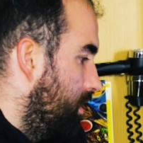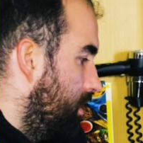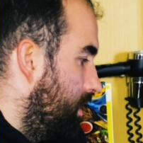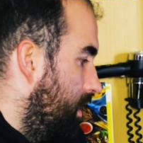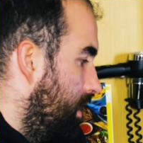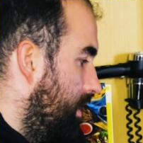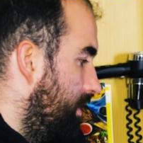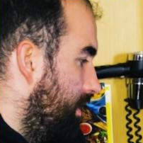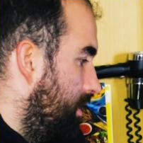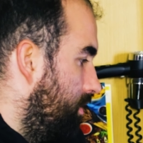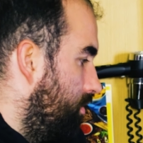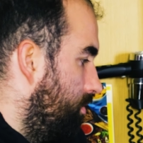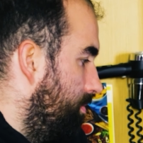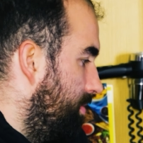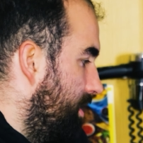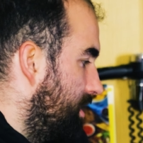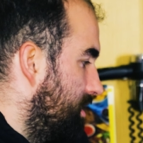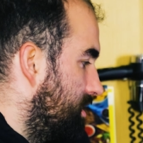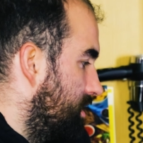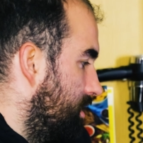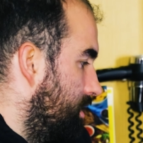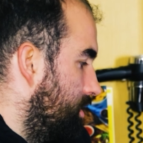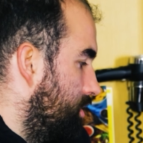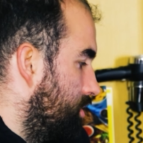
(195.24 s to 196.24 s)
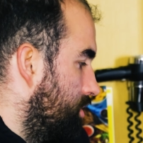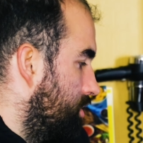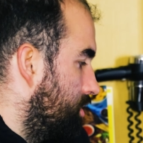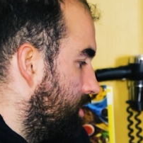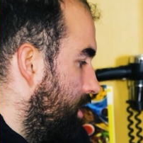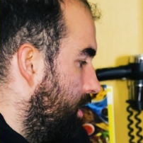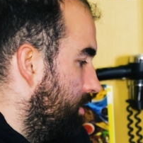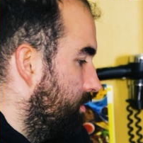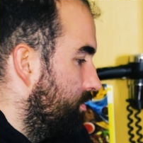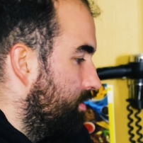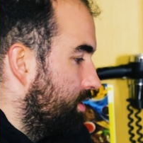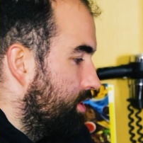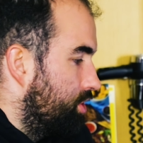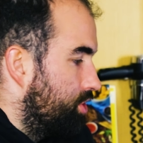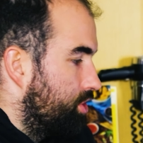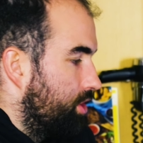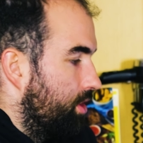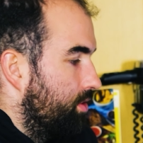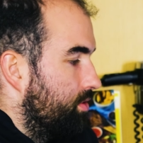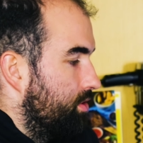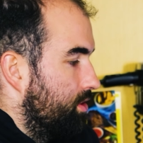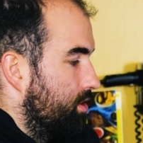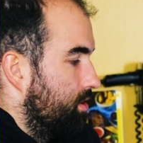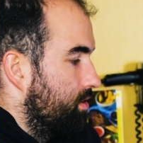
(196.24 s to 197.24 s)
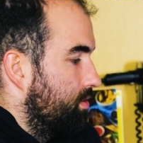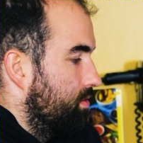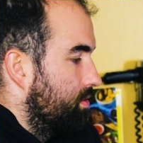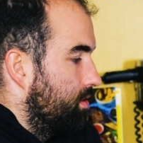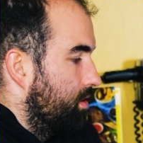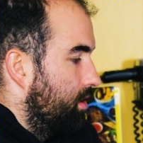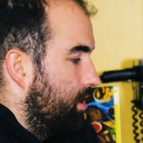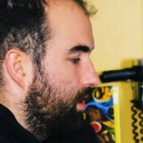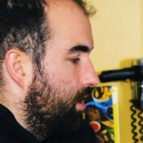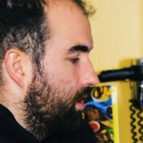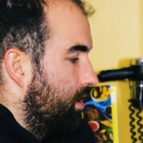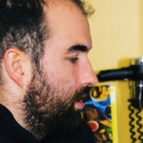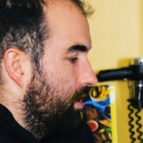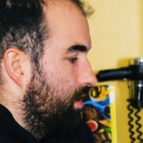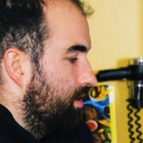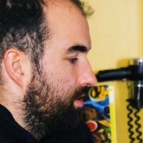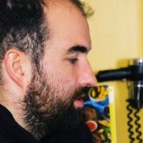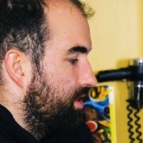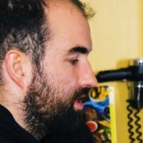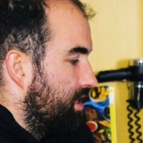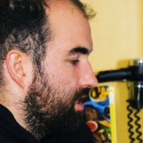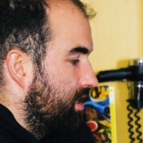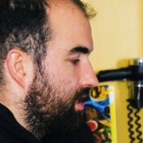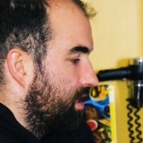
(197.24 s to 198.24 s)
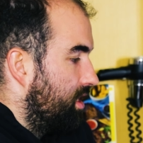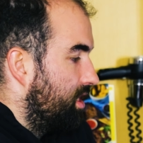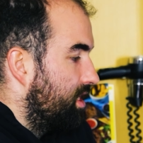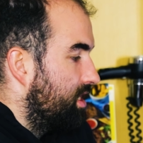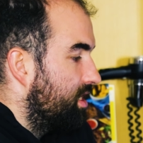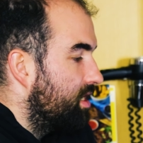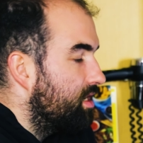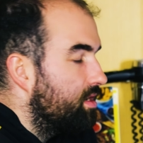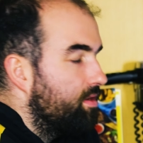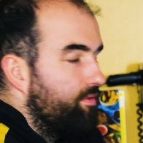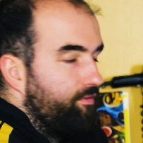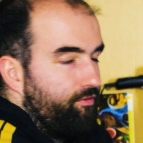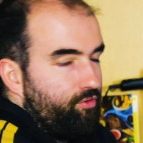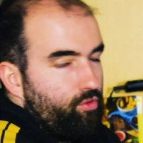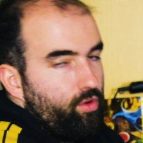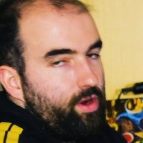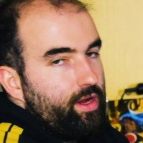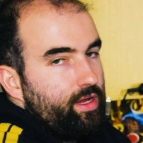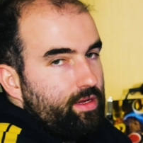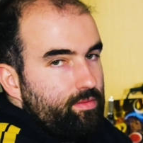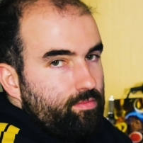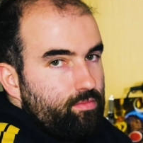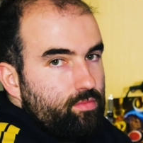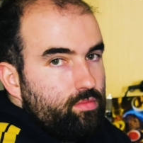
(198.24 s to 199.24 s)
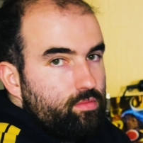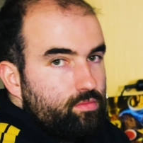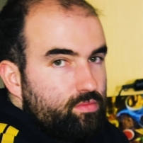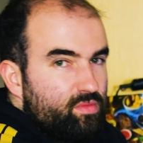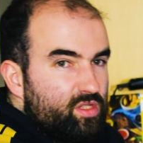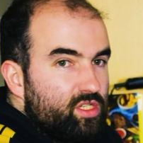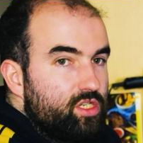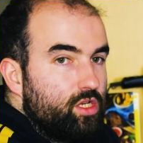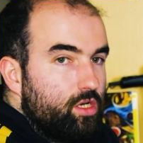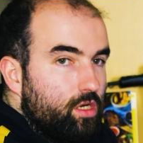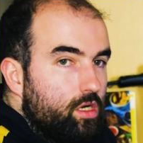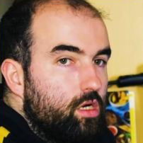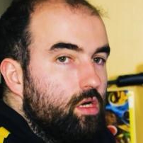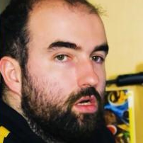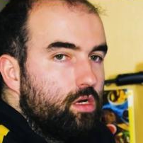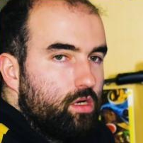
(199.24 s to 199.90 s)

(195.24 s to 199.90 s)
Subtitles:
And that will basically just only show you the keyframed